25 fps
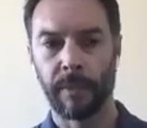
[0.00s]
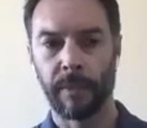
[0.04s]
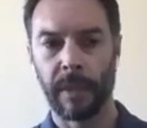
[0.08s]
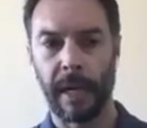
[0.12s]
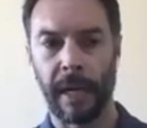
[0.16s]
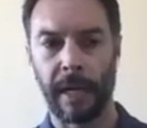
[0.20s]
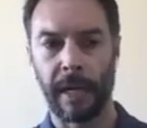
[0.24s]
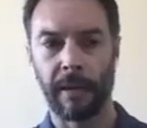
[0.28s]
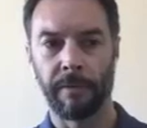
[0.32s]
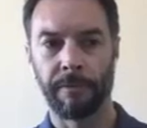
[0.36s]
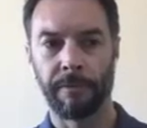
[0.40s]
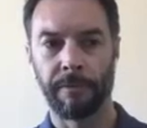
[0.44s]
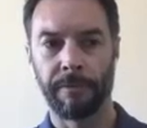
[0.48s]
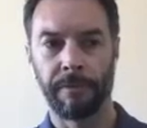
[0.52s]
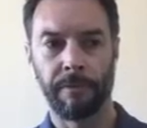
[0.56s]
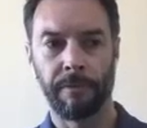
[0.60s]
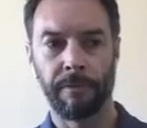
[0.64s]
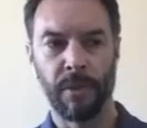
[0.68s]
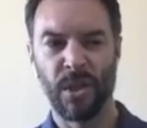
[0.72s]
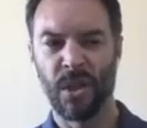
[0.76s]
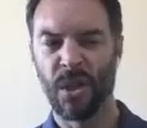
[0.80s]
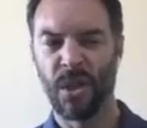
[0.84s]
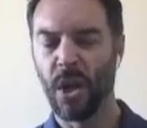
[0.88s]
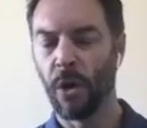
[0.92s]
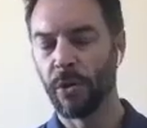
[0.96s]
kind of
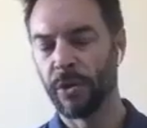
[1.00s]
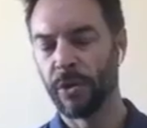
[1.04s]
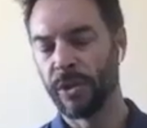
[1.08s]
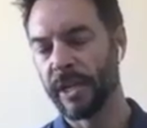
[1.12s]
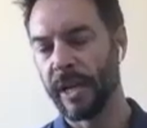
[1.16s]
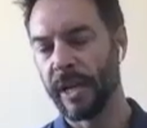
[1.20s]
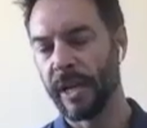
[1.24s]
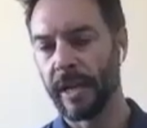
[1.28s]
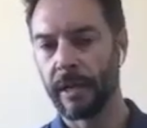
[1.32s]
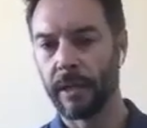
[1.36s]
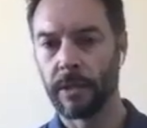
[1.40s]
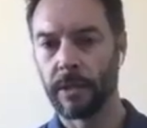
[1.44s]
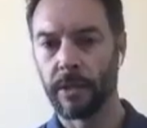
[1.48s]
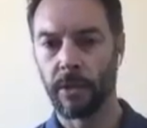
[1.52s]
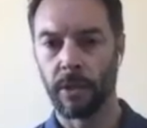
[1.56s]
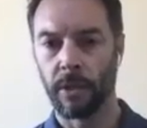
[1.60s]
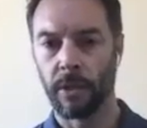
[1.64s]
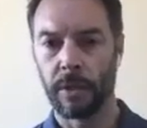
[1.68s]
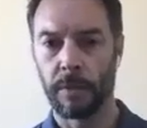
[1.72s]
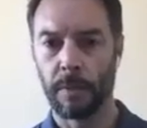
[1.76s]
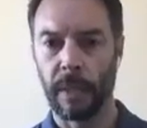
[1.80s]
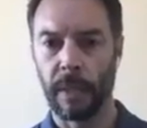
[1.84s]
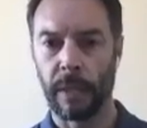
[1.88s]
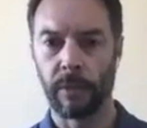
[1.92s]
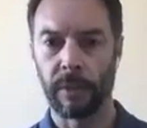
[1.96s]
negotiated, so to
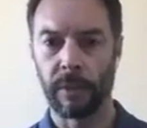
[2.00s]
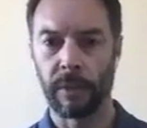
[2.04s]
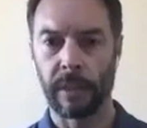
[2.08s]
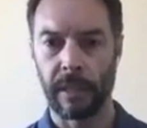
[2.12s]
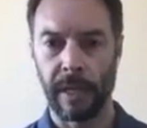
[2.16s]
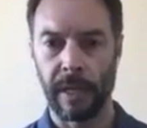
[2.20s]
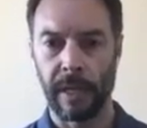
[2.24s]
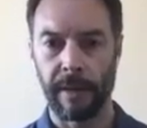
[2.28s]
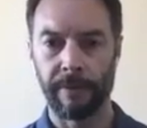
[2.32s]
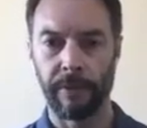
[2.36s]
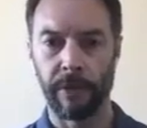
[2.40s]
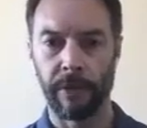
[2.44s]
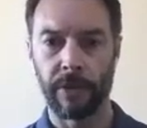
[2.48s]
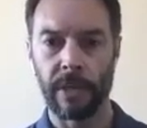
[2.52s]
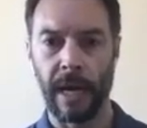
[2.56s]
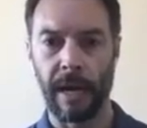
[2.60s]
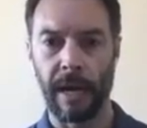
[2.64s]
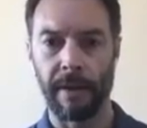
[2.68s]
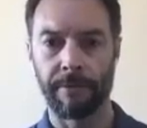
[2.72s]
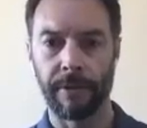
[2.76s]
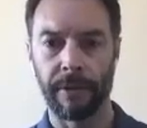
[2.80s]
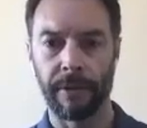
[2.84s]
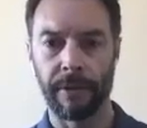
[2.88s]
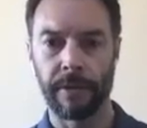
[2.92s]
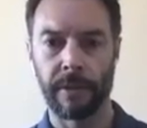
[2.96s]
speak, with the governor's
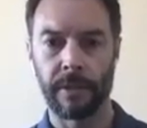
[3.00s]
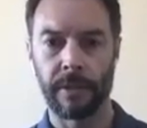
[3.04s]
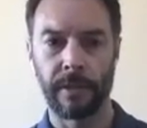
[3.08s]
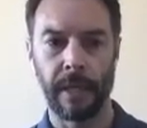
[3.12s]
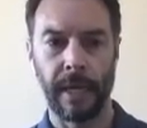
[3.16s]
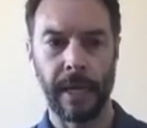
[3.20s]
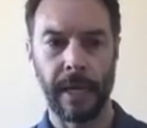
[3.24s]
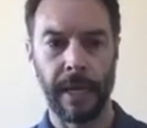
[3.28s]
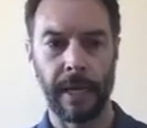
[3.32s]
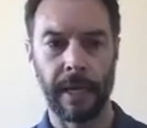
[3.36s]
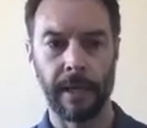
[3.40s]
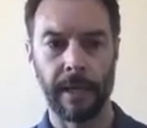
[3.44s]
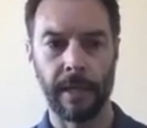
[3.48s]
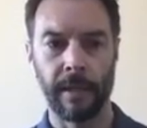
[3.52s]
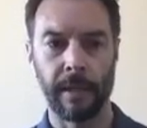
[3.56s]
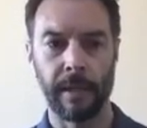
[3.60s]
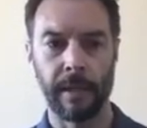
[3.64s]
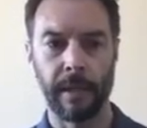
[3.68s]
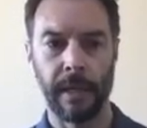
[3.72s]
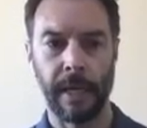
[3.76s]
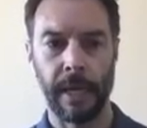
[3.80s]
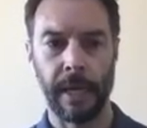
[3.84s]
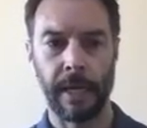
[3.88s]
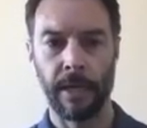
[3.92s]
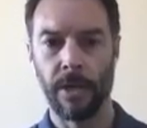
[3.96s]
office, and
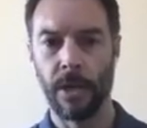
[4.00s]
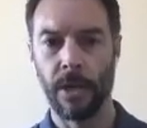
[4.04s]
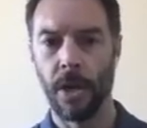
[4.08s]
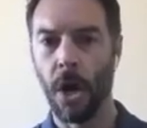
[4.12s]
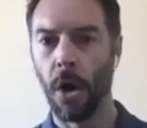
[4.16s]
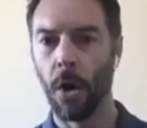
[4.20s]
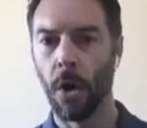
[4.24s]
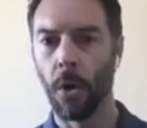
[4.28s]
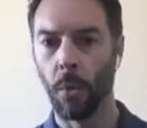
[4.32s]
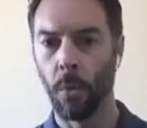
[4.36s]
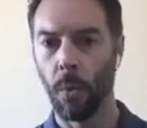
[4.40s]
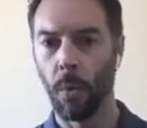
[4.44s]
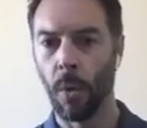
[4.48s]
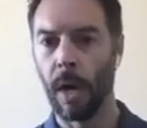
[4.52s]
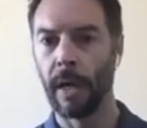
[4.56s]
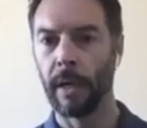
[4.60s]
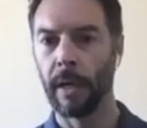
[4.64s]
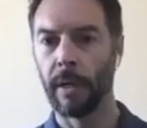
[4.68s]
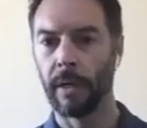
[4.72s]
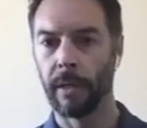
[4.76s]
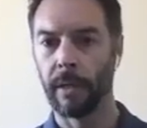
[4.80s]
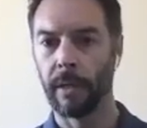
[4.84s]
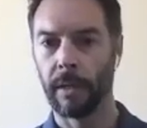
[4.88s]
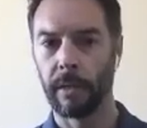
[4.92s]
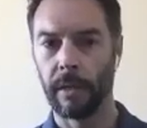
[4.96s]
know what
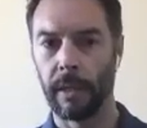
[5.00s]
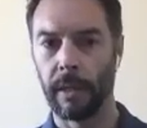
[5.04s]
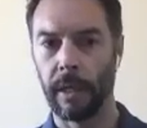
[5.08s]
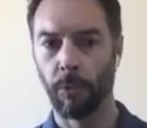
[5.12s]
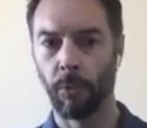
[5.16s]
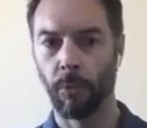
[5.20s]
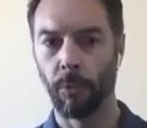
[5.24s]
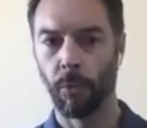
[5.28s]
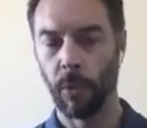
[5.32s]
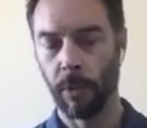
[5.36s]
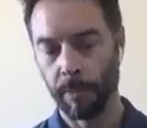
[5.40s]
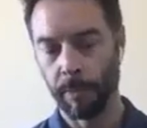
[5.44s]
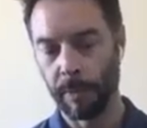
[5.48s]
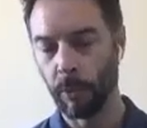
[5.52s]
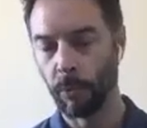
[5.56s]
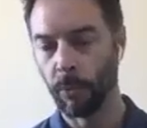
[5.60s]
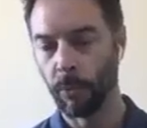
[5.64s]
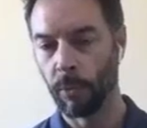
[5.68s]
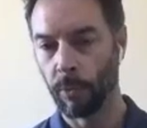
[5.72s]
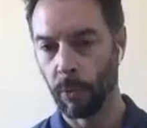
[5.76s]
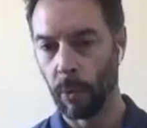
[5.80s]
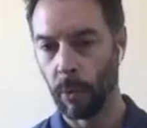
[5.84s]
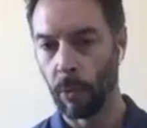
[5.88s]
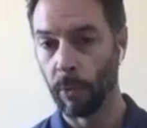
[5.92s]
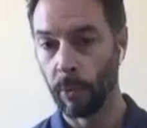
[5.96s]
would
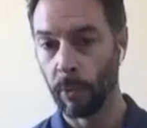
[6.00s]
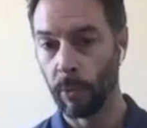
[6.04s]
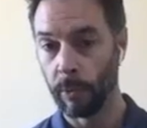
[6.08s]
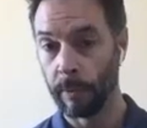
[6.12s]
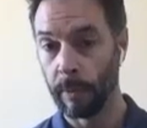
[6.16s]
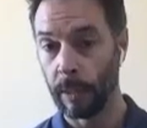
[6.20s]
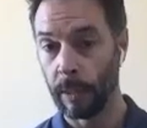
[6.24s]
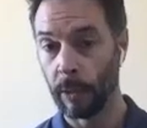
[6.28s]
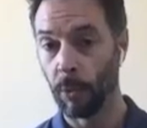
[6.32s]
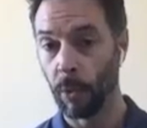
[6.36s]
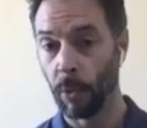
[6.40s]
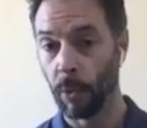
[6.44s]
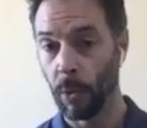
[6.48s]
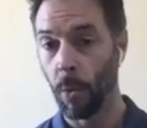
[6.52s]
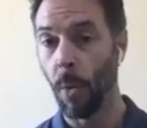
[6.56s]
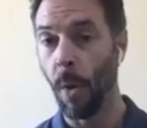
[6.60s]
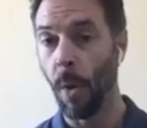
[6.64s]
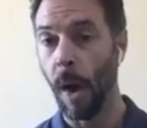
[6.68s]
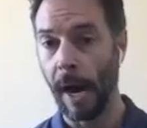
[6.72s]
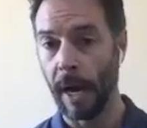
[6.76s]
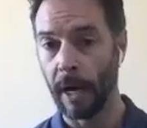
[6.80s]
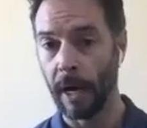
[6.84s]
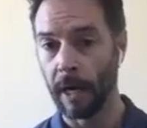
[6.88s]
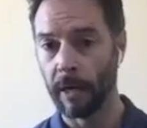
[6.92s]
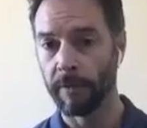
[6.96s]
be
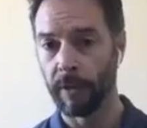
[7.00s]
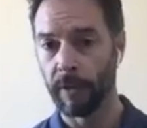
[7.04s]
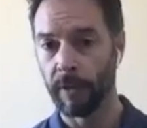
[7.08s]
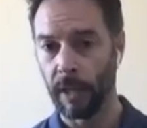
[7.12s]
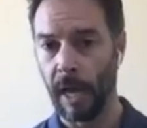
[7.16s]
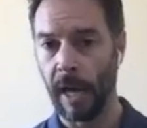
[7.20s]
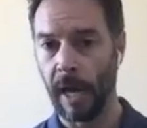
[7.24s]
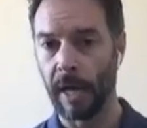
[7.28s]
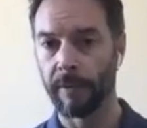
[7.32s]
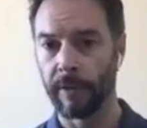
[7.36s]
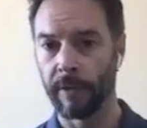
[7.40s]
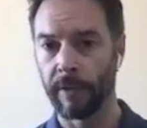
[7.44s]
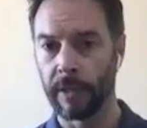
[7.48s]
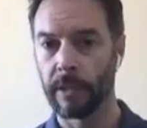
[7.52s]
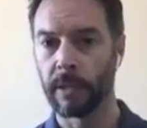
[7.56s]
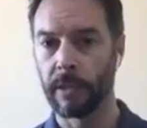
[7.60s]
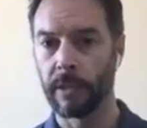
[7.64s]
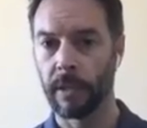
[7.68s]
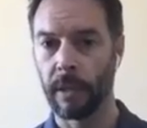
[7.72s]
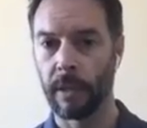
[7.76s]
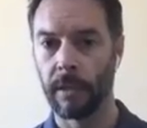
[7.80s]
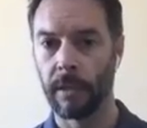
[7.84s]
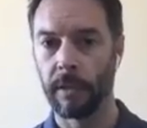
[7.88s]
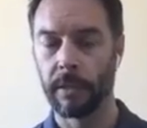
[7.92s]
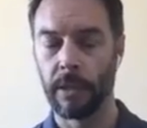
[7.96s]
required of a lot of us
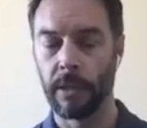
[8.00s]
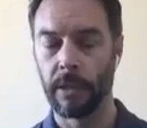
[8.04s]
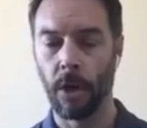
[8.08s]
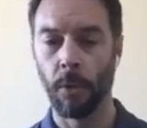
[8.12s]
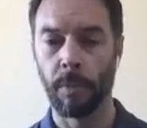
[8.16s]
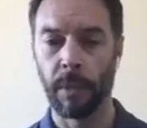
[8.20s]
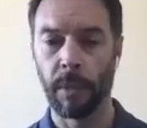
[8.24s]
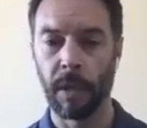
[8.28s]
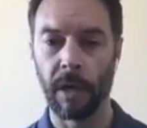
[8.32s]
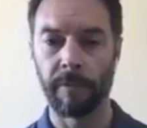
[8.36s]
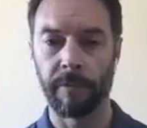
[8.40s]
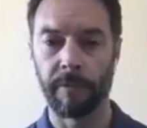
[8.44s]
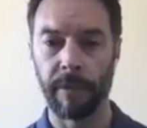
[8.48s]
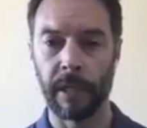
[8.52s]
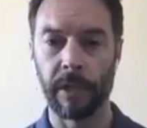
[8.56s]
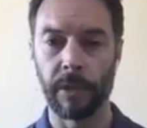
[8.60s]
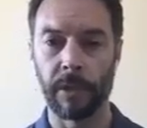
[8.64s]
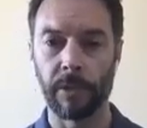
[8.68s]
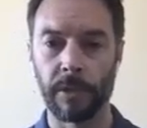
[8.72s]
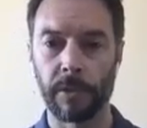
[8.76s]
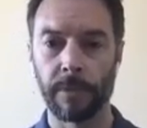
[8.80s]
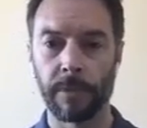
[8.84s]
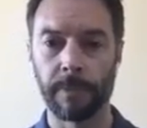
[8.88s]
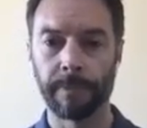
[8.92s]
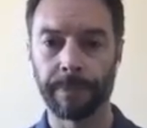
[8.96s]
to open our
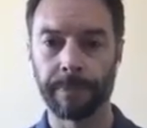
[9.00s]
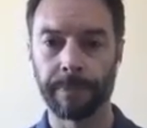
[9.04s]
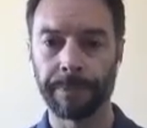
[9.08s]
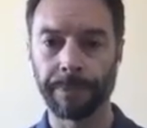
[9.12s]
venues.